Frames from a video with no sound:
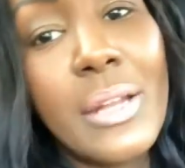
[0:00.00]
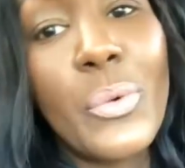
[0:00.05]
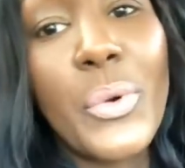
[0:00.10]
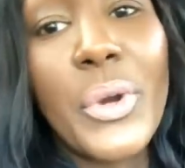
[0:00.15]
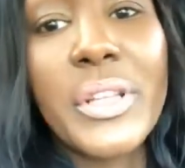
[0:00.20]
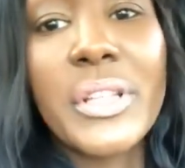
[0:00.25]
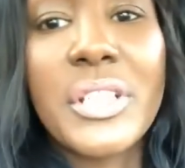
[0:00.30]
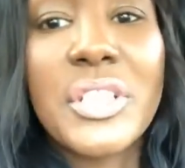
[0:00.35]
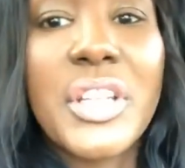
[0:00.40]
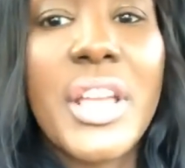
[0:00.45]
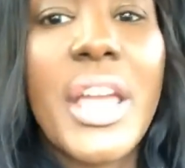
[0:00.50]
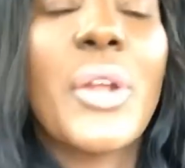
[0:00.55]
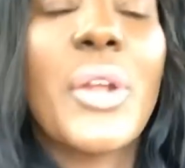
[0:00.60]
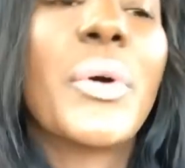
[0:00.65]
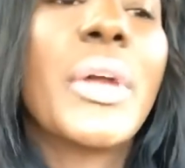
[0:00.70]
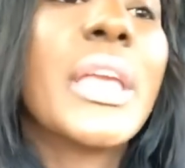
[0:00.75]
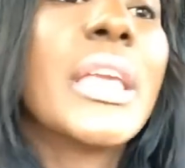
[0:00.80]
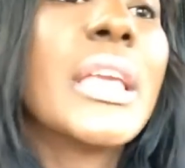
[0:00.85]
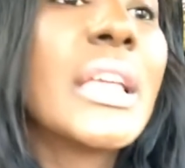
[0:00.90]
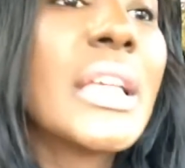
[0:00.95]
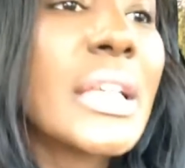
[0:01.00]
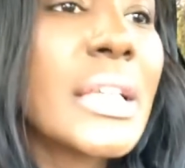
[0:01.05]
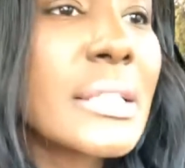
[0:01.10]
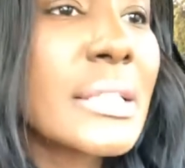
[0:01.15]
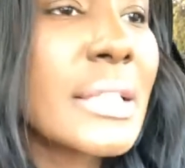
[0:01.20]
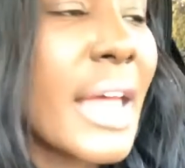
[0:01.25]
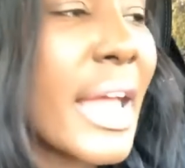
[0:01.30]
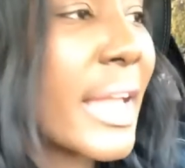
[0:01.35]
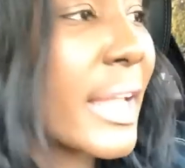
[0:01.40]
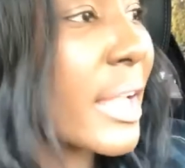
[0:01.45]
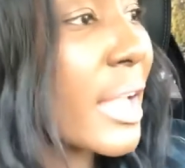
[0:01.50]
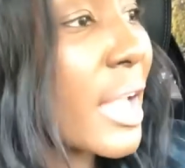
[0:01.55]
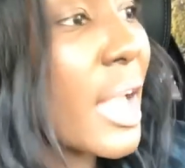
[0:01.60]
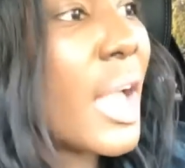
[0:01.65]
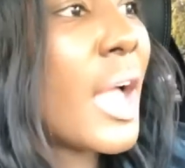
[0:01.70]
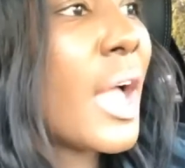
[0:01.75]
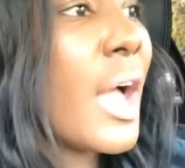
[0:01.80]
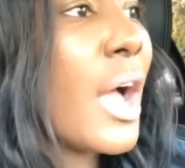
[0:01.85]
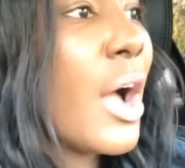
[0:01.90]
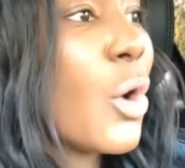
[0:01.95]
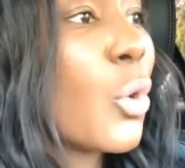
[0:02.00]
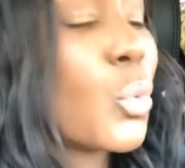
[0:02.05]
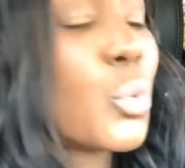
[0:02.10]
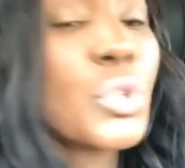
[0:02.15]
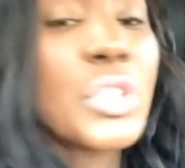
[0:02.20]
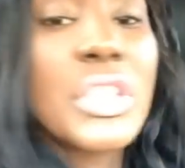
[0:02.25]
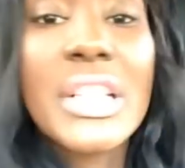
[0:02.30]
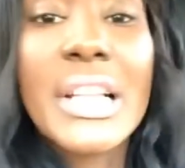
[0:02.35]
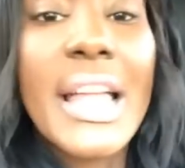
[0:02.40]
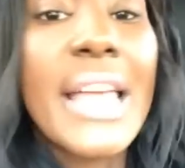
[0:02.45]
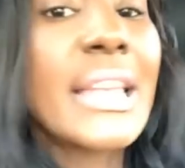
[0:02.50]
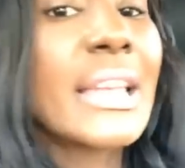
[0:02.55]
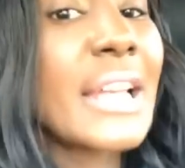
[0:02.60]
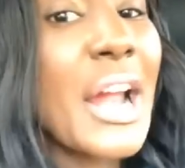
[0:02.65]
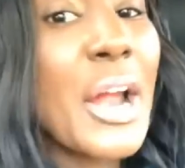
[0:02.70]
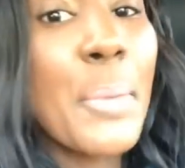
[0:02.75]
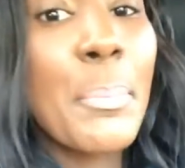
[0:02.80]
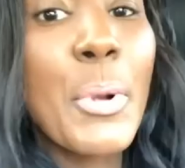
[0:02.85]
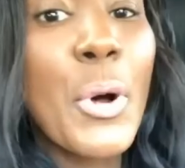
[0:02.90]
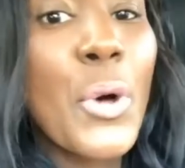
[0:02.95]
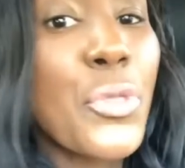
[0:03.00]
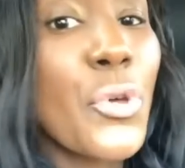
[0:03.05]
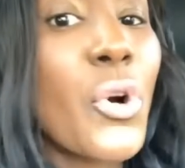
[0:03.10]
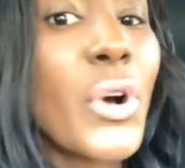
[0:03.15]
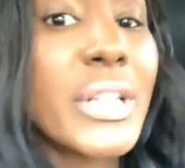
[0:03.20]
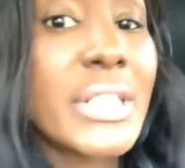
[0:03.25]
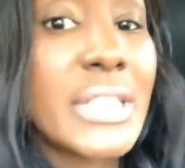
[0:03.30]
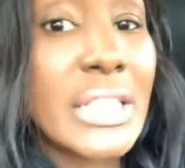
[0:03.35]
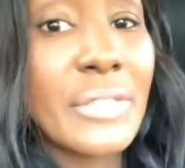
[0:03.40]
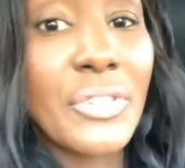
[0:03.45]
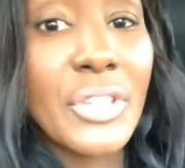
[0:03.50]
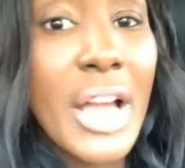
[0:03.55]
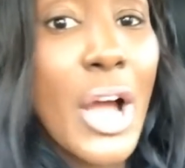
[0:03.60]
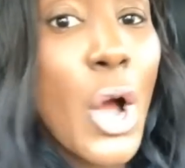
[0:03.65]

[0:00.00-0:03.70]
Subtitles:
where the channel is. Like, Clayton and I are both on TV.